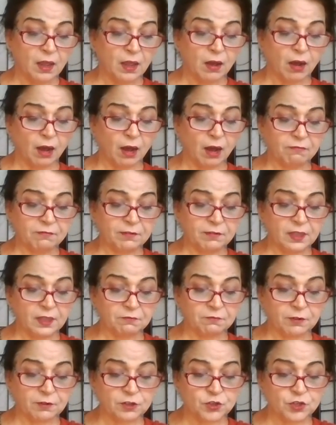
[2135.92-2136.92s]
Often the
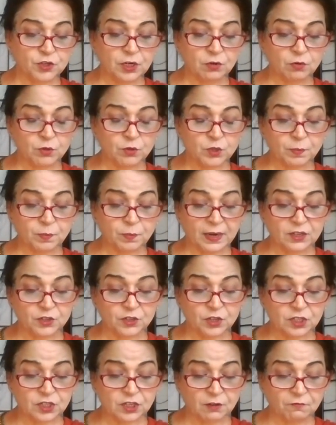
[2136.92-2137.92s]
virgin who spent
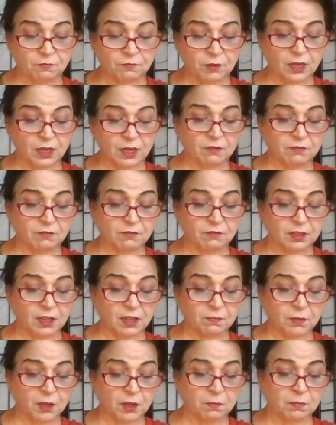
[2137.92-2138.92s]
just a week with
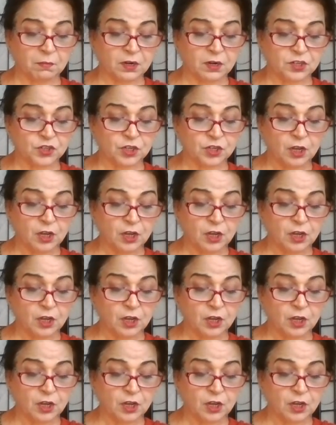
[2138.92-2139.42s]
him emerged